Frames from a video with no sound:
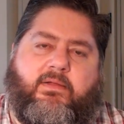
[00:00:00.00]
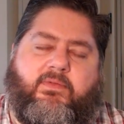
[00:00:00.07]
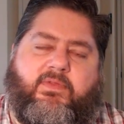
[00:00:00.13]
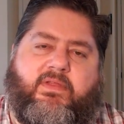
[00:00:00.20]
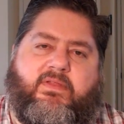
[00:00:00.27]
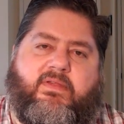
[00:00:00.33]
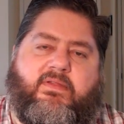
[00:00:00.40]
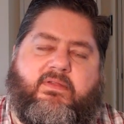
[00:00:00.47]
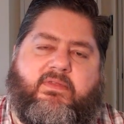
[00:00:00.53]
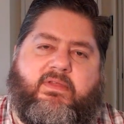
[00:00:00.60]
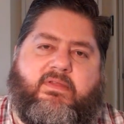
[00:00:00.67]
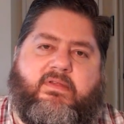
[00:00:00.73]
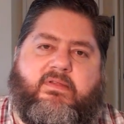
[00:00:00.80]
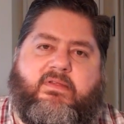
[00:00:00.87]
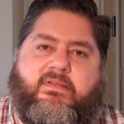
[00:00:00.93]
This is,
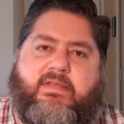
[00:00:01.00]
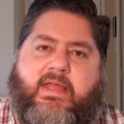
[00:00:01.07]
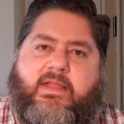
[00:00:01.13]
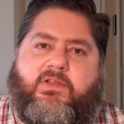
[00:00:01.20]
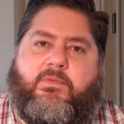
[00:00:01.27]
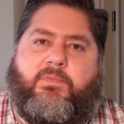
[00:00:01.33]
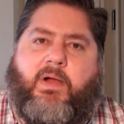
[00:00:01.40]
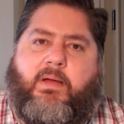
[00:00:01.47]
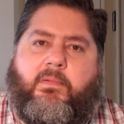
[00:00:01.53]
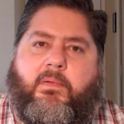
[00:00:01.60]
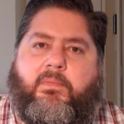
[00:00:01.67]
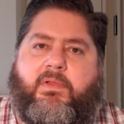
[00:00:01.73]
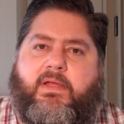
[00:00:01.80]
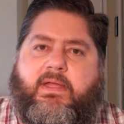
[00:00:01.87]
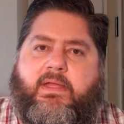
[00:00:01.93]
this is a Daniel
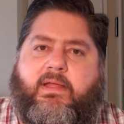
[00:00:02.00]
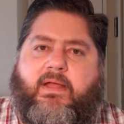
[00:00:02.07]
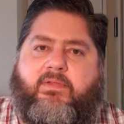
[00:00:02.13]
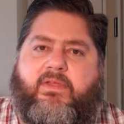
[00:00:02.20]
probably at